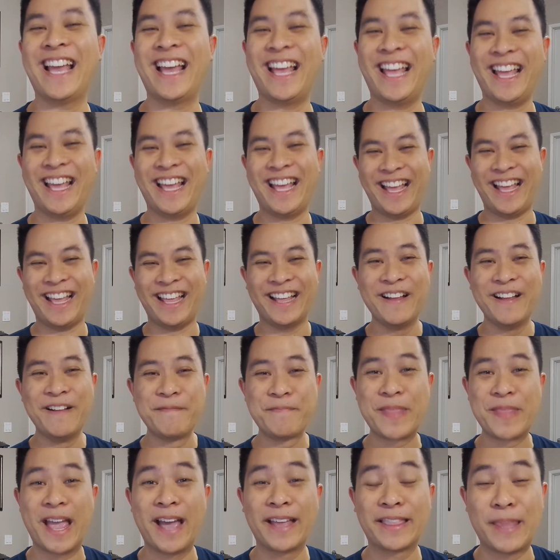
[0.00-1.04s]
at
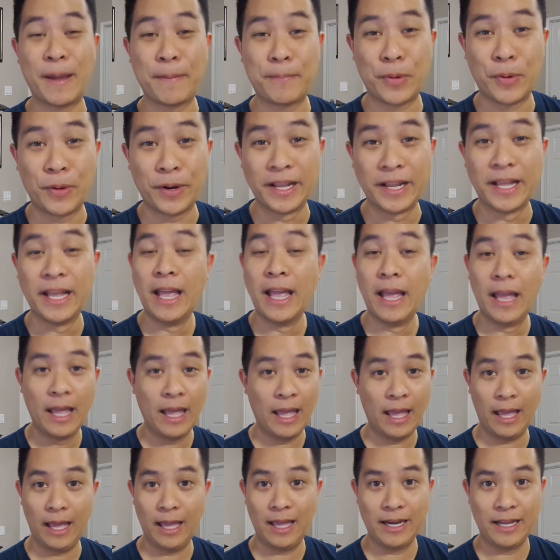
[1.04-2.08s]
that point.
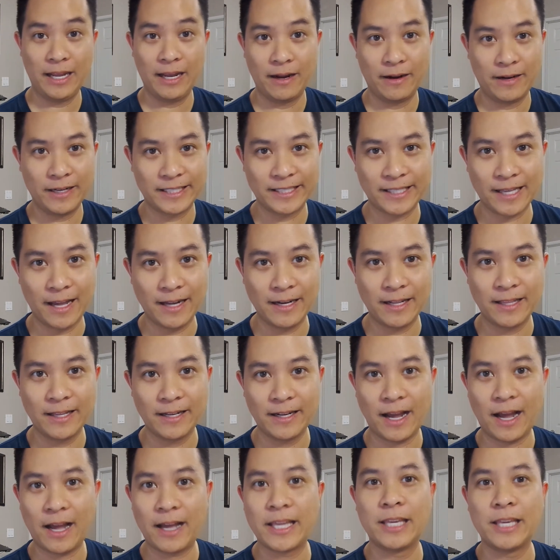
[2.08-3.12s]
And he already signed on the
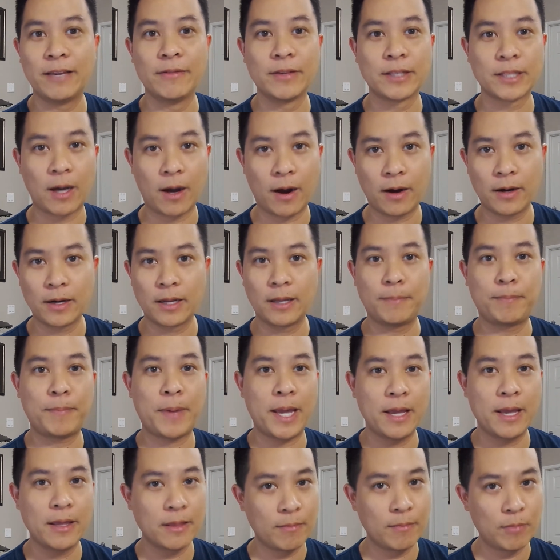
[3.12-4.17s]
dot. He was already
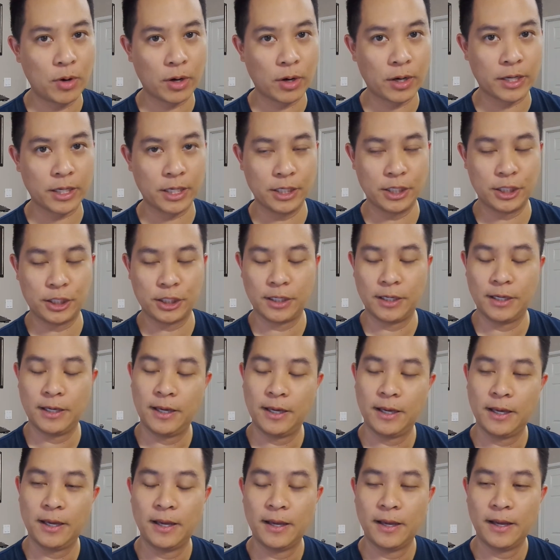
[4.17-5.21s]
paying the mortgage.
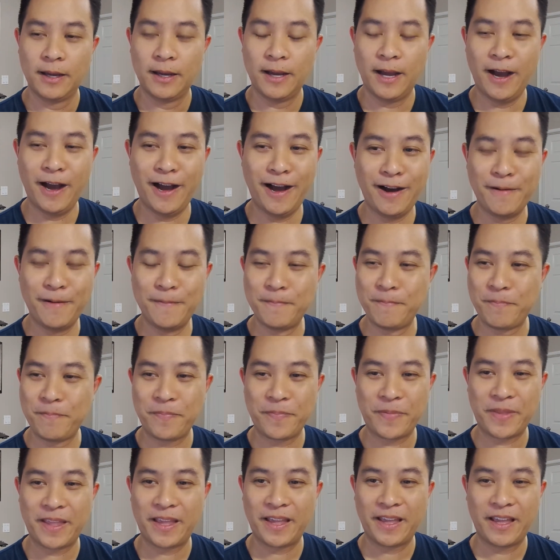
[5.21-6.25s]
Um,
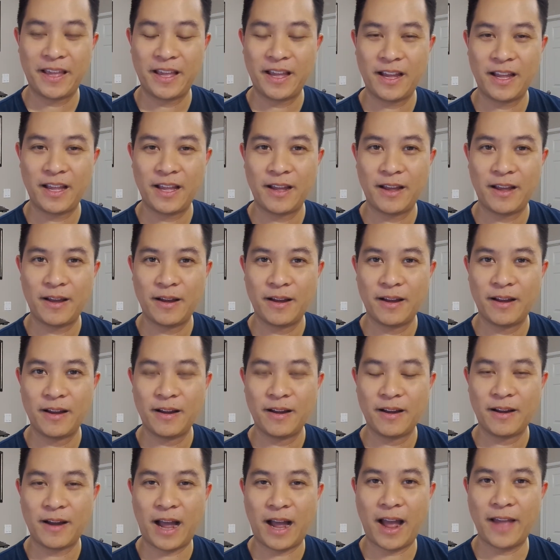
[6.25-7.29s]

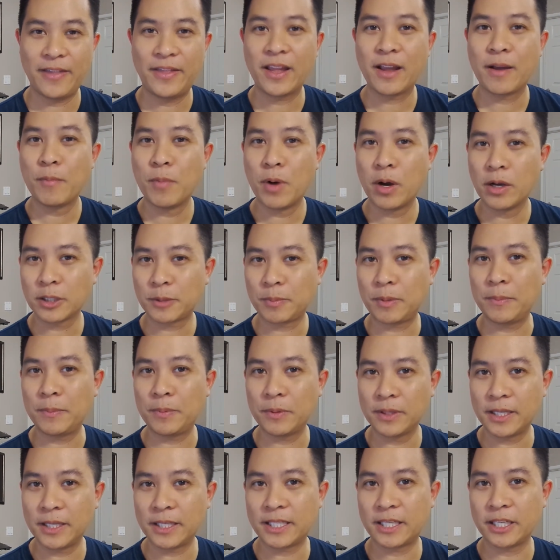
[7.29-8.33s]
I think most
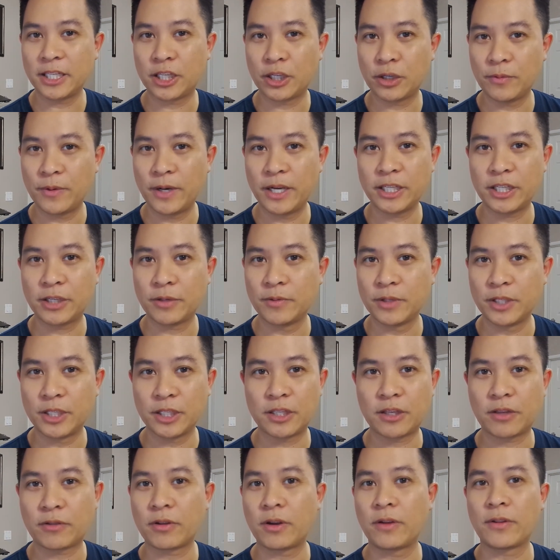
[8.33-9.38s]
people in that situation would
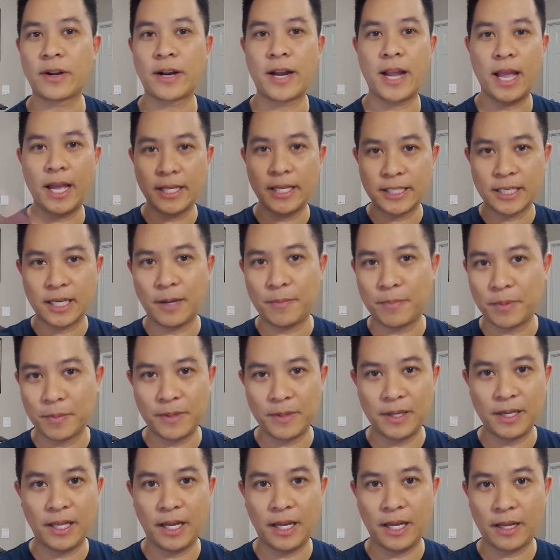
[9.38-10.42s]
just throw their hands up and
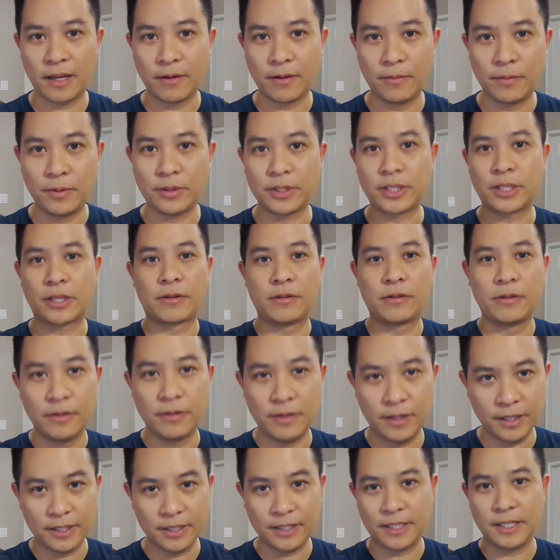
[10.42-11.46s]
be like, well,
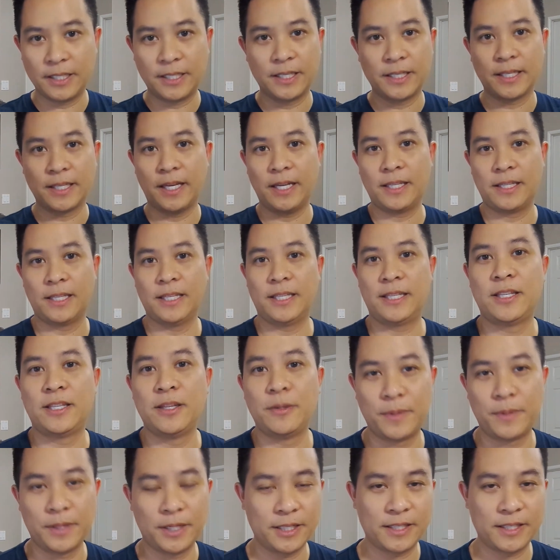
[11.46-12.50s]
screw this. This is like the
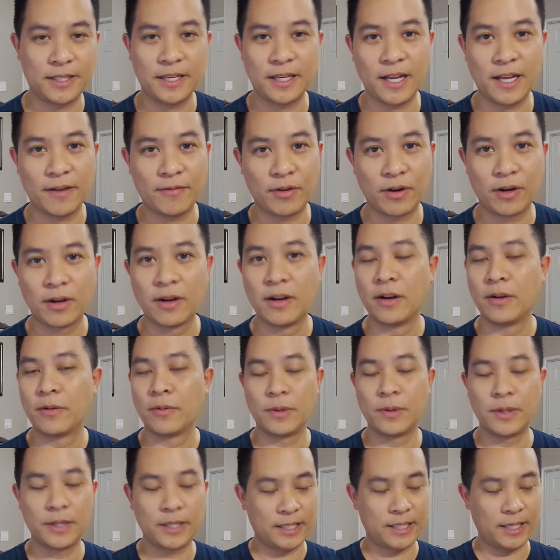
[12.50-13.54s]
stupidest thing ever.
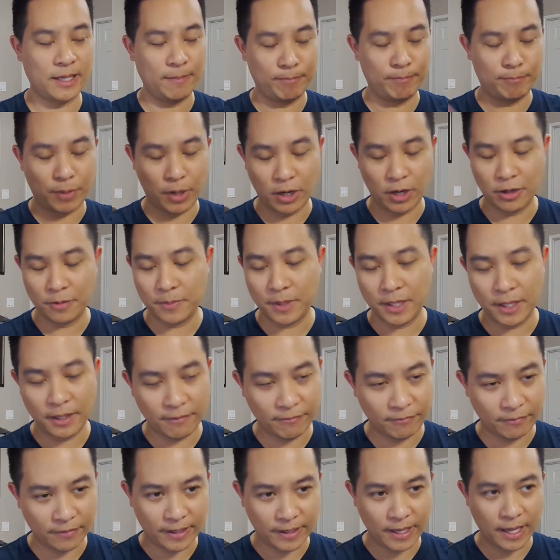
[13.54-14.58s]
Real estate, burn me,
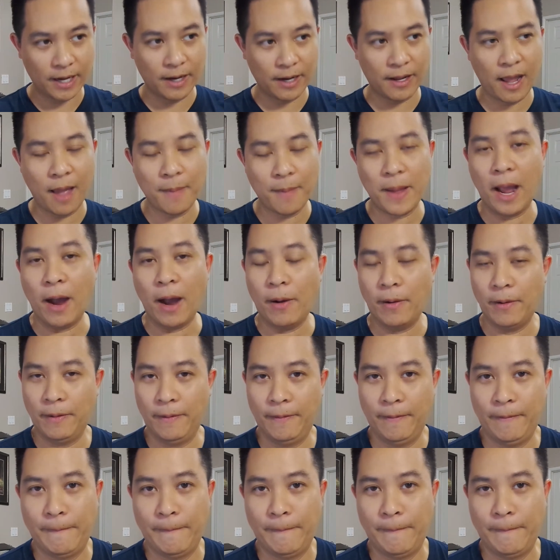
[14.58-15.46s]
forget it, I'm out.